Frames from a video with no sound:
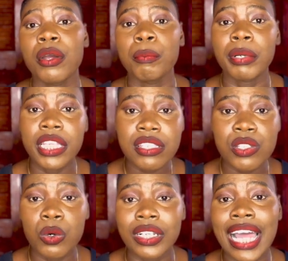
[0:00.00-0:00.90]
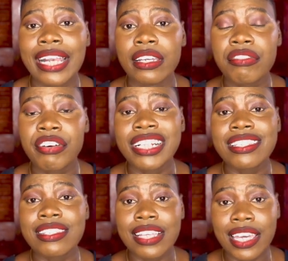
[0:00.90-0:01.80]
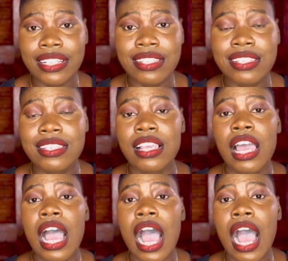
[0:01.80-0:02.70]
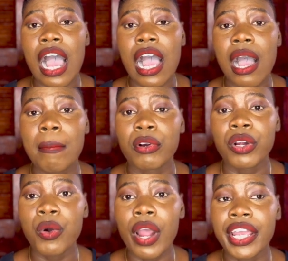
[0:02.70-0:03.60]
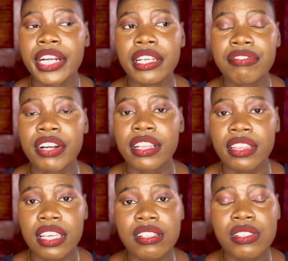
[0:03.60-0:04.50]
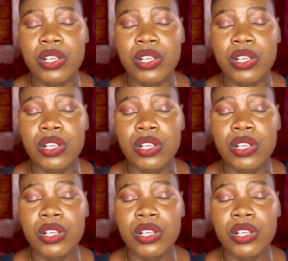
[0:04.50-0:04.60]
Please note that different states require different things.